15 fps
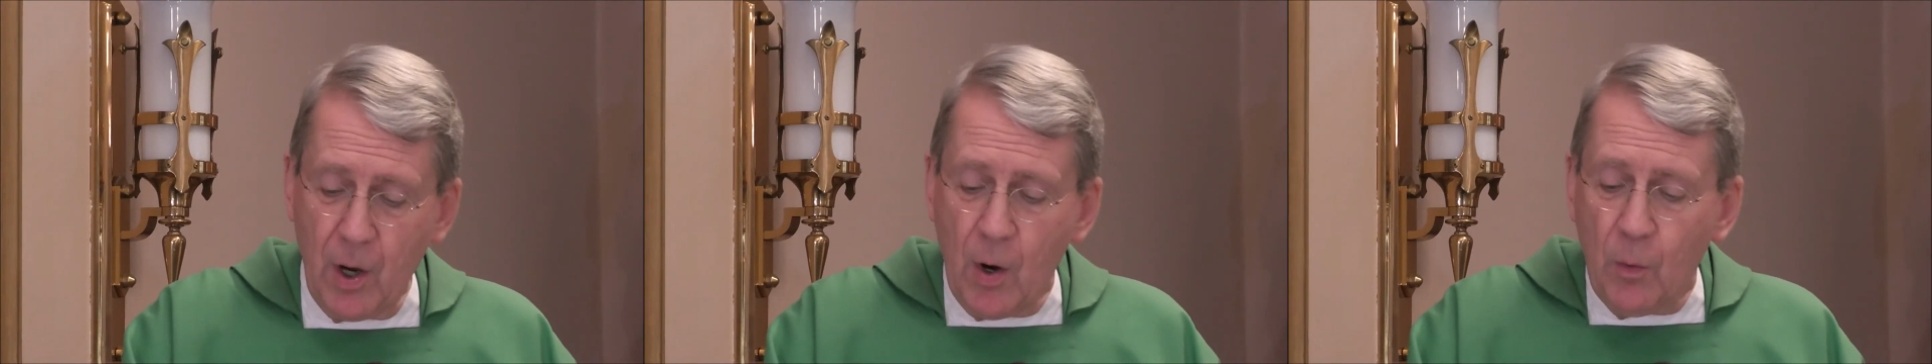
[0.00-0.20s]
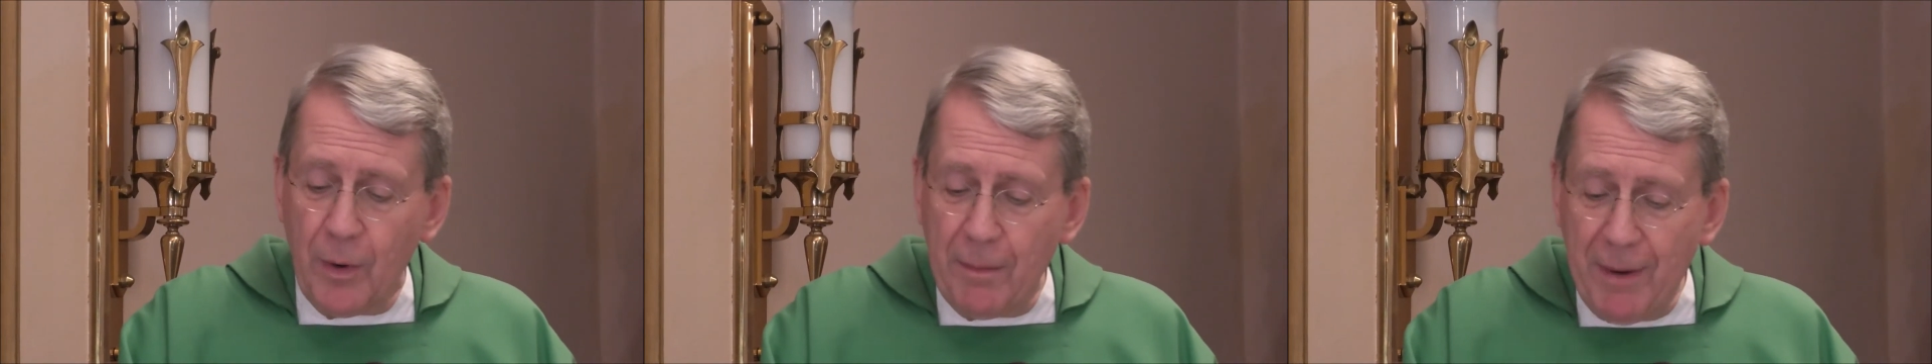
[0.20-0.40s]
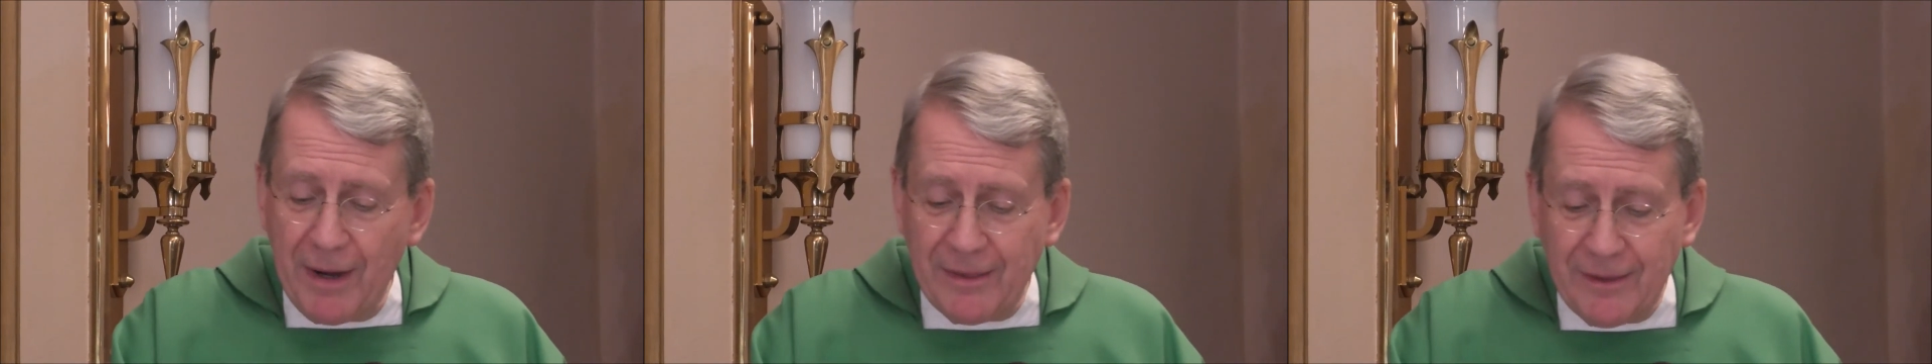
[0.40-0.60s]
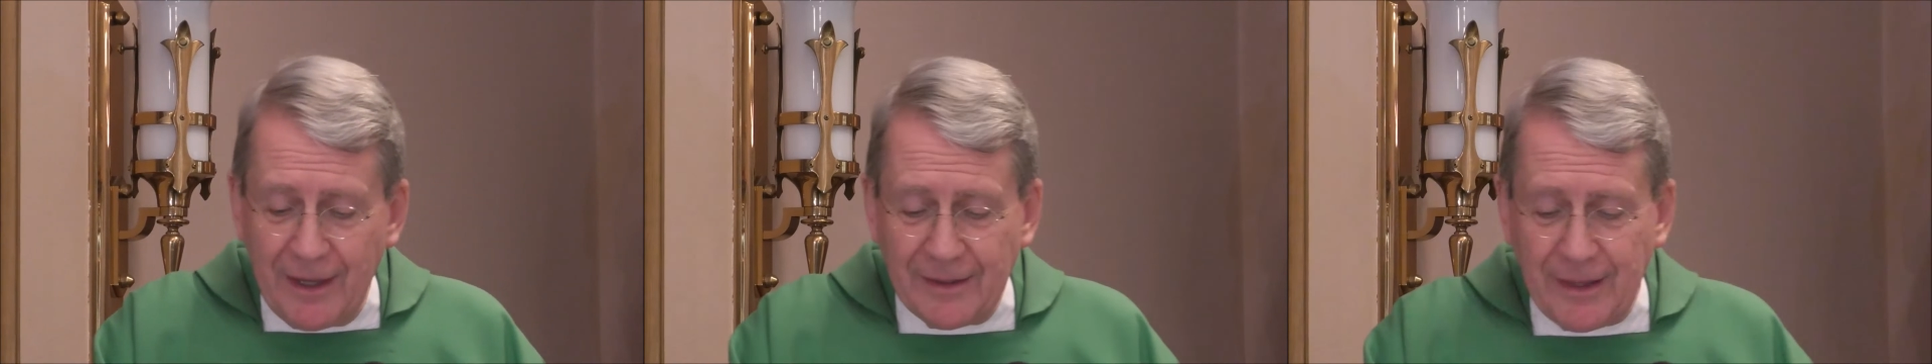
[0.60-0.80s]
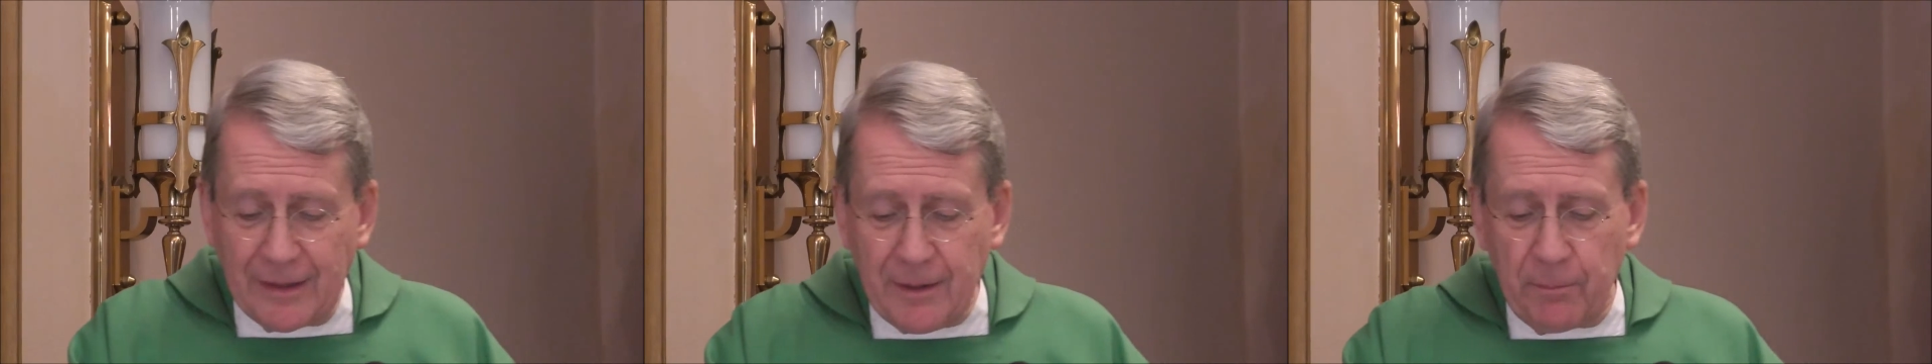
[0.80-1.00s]
We may
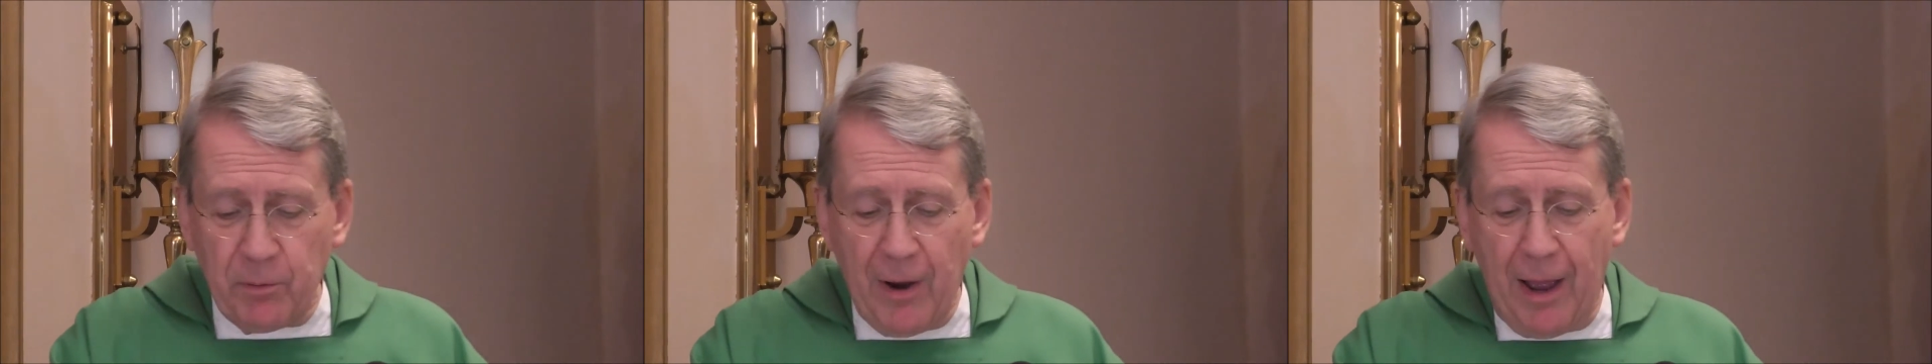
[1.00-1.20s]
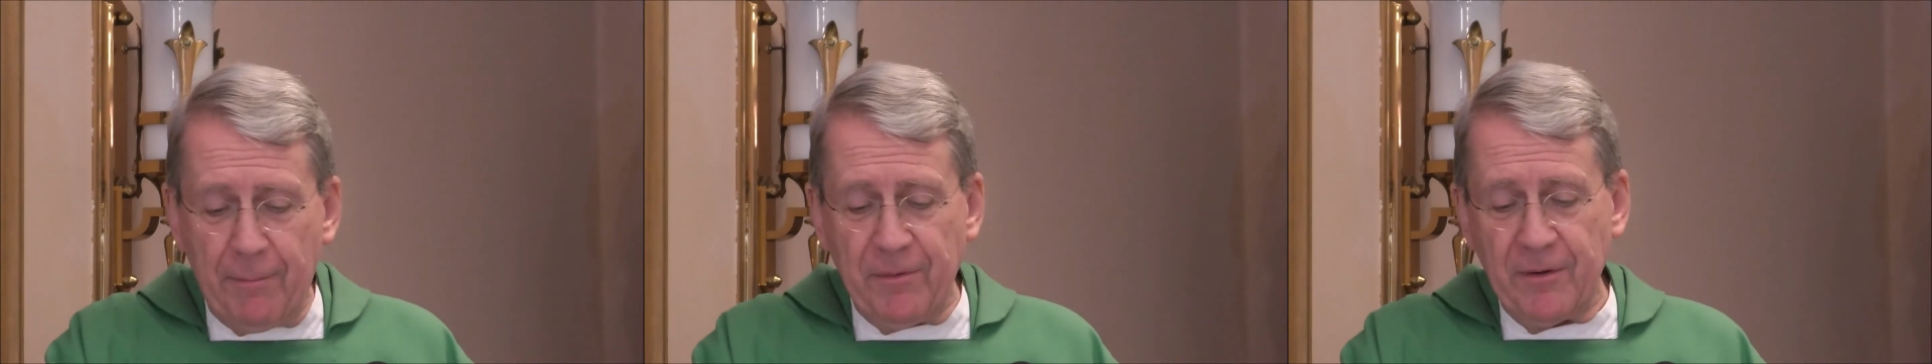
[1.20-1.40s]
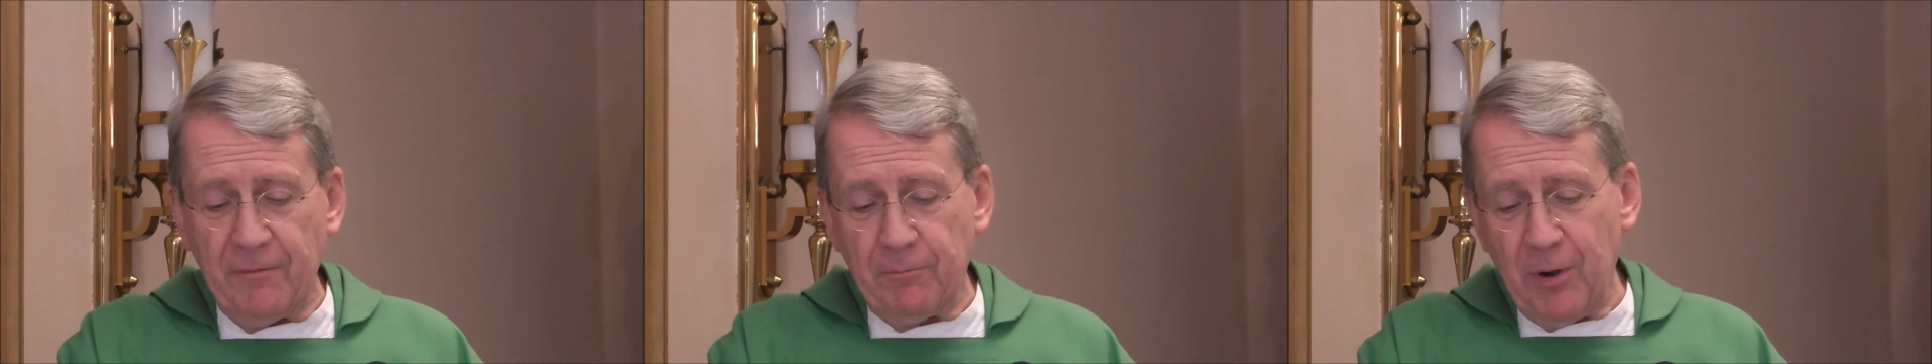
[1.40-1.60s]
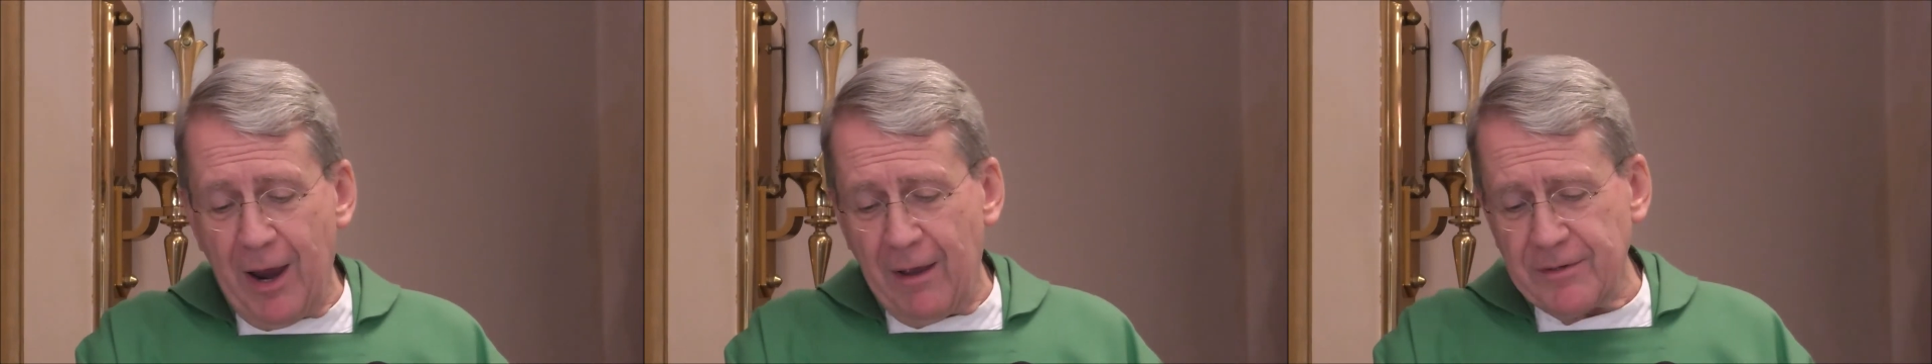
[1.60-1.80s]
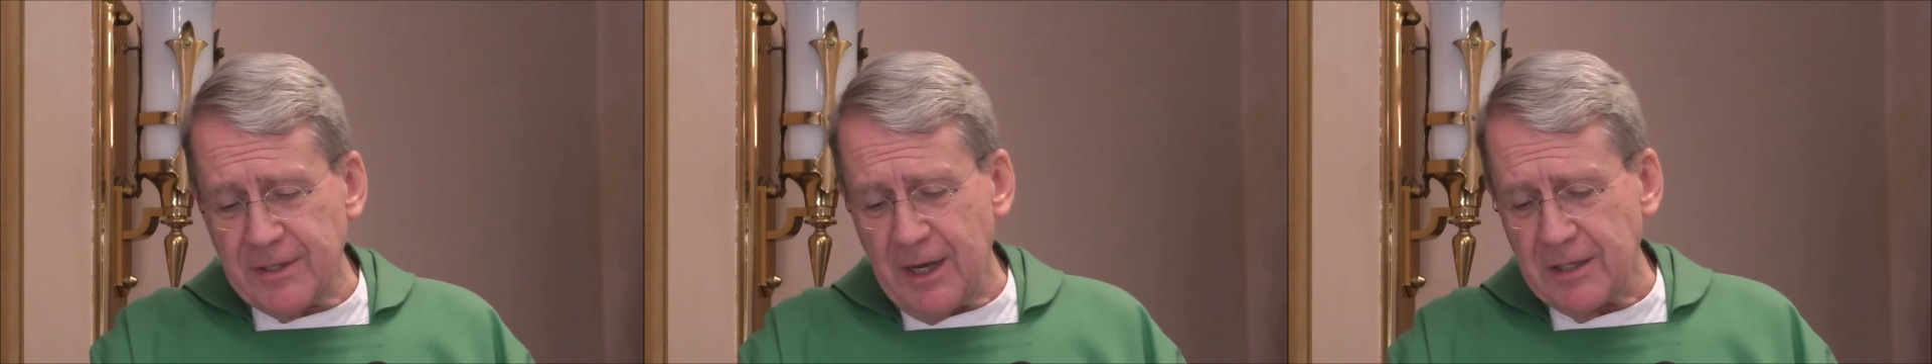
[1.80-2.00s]
think that the
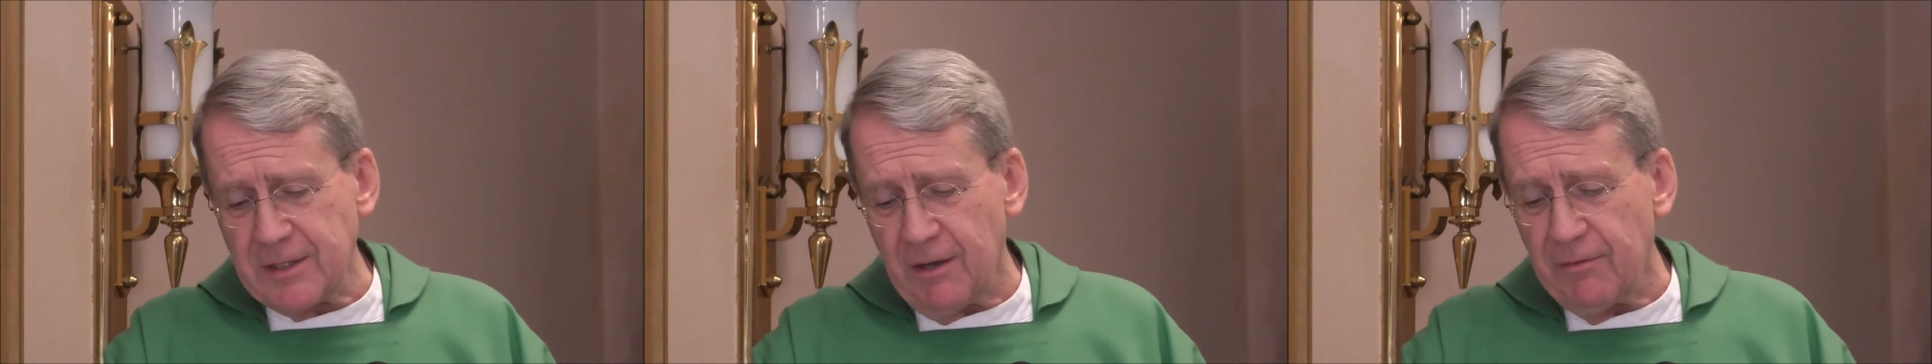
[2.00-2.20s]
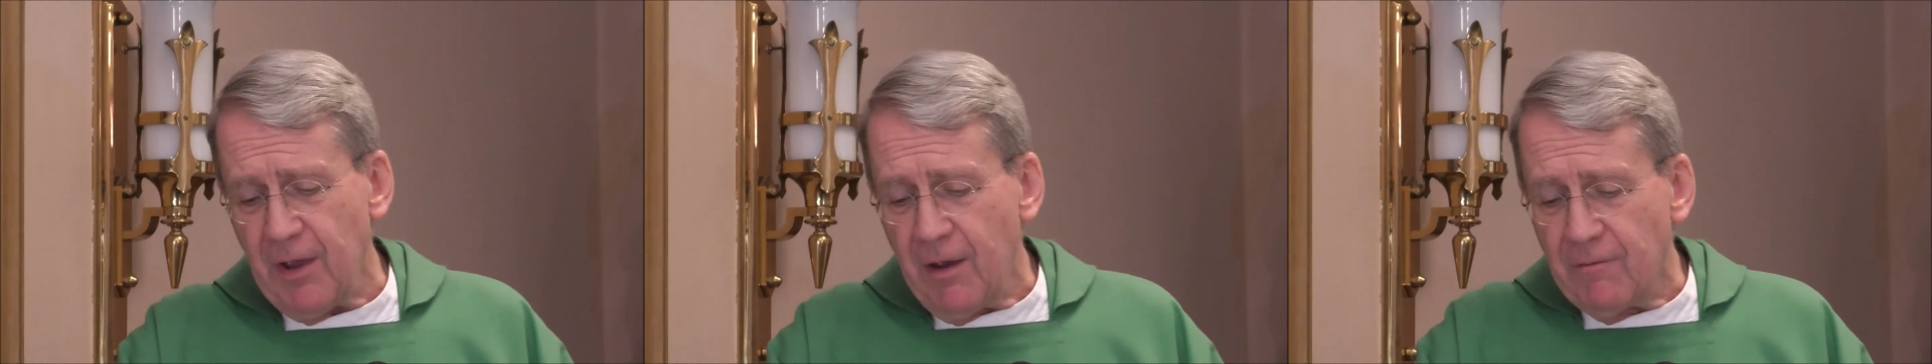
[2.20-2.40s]
process of